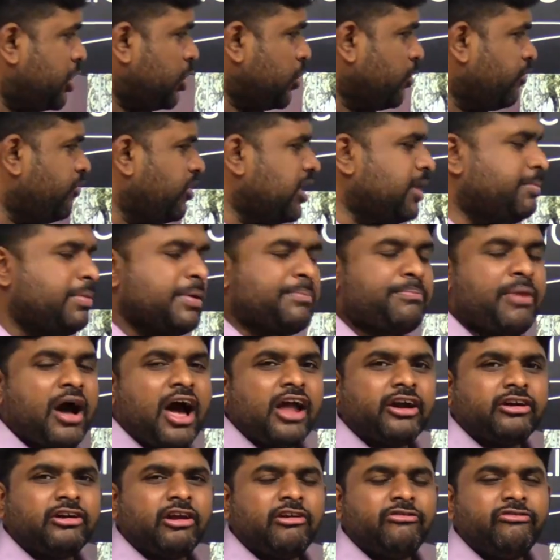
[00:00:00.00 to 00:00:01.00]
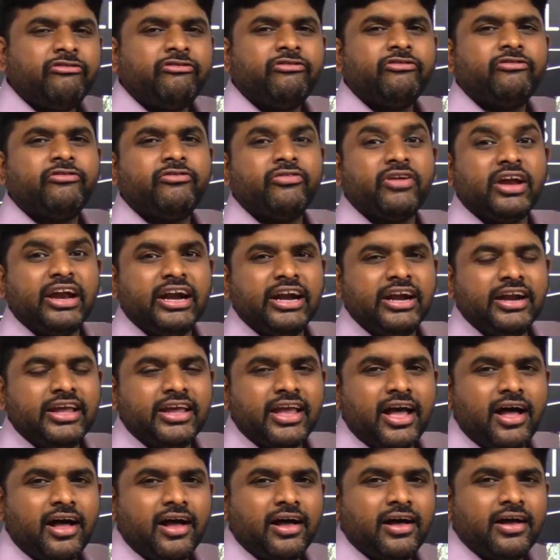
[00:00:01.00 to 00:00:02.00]
You will be part of
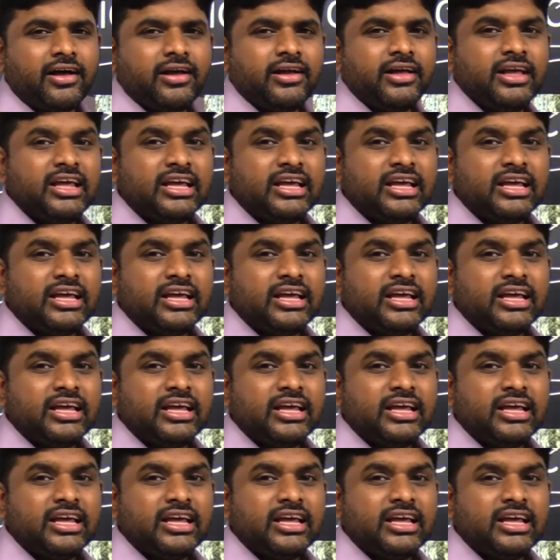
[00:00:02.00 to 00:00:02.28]
India.